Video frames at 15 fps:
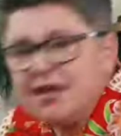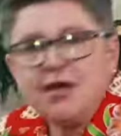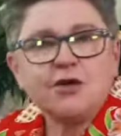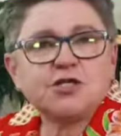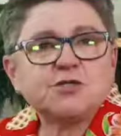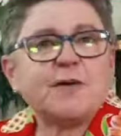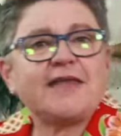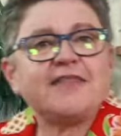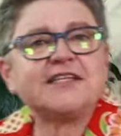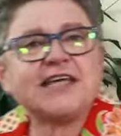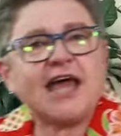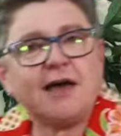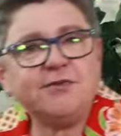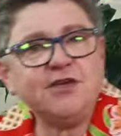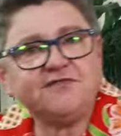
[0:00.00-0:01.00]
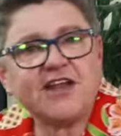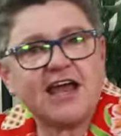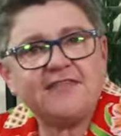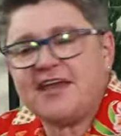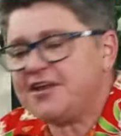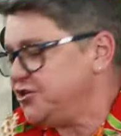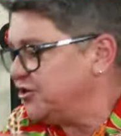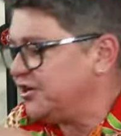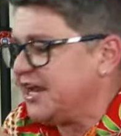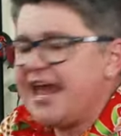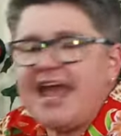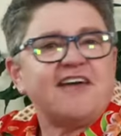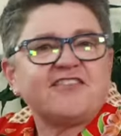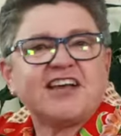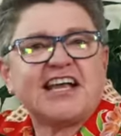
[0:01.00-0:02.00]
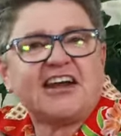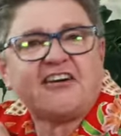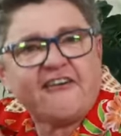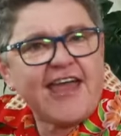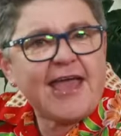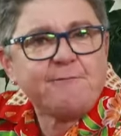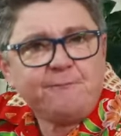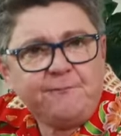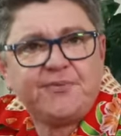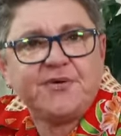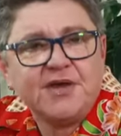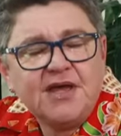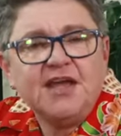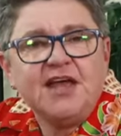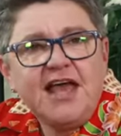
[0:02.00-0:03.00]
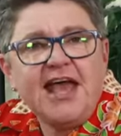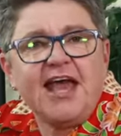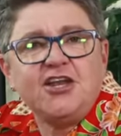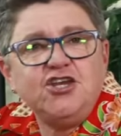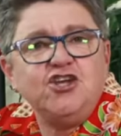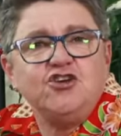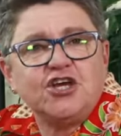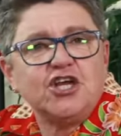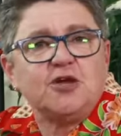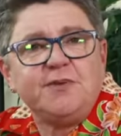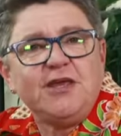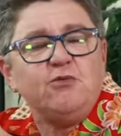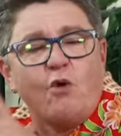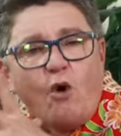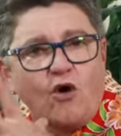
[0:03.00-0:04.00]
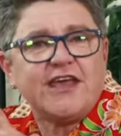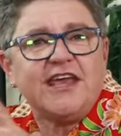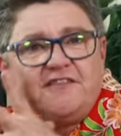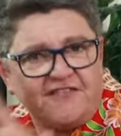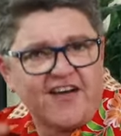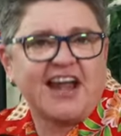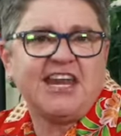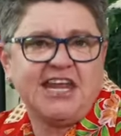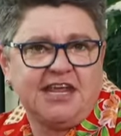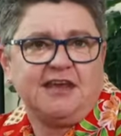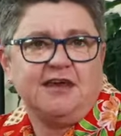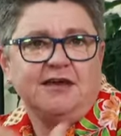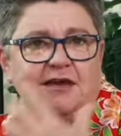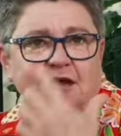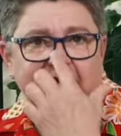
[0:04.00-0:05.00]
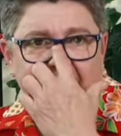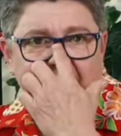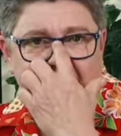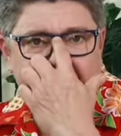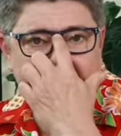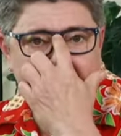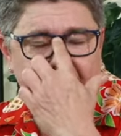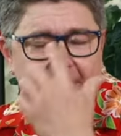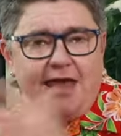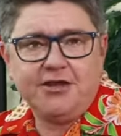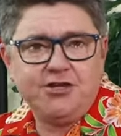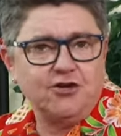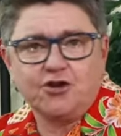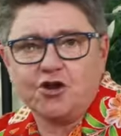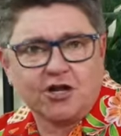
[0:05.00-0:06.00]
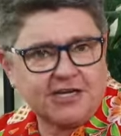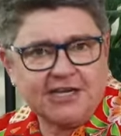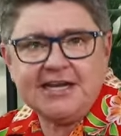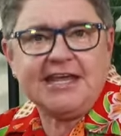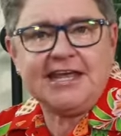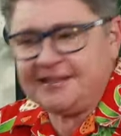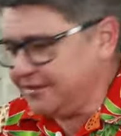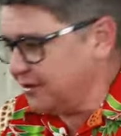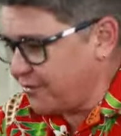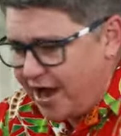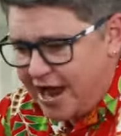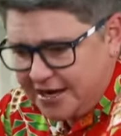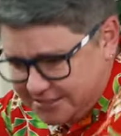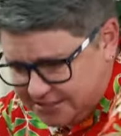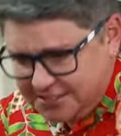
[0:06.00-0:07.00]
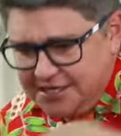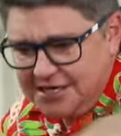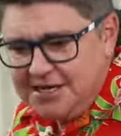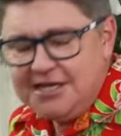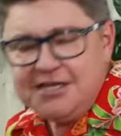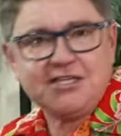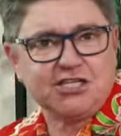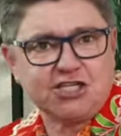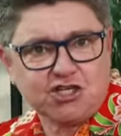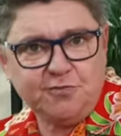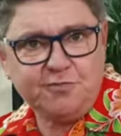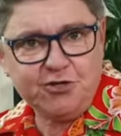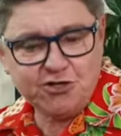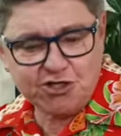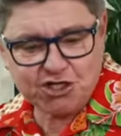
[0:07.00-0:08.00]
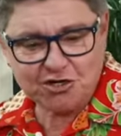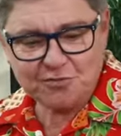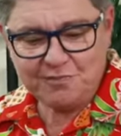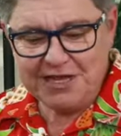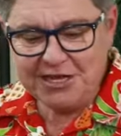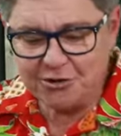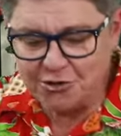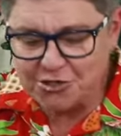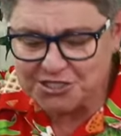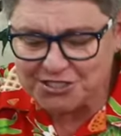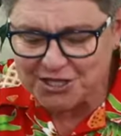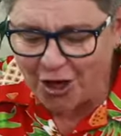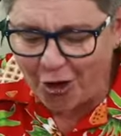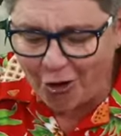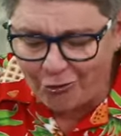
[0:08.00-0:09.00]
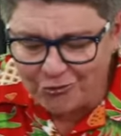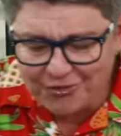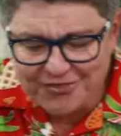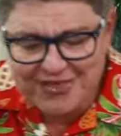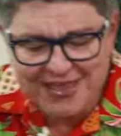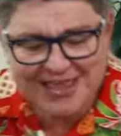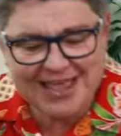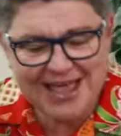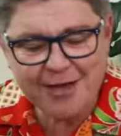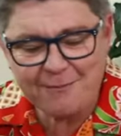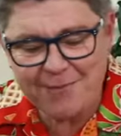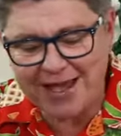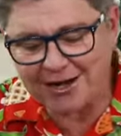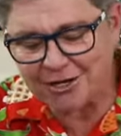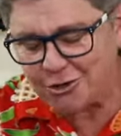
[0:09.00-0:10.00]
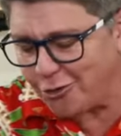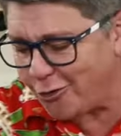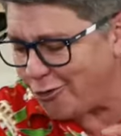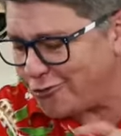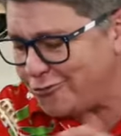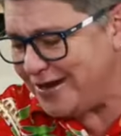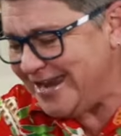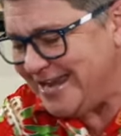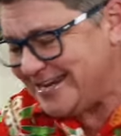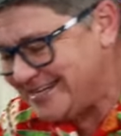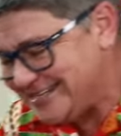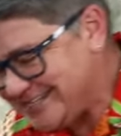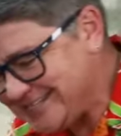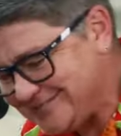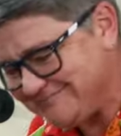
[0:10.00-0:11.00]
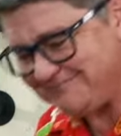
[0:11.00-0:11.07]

Because by the time you've done that, you're going to have cramp and you're going to be walking funny, okay? And you're not going to get the right distribution, because the whole thing about lawn weeders,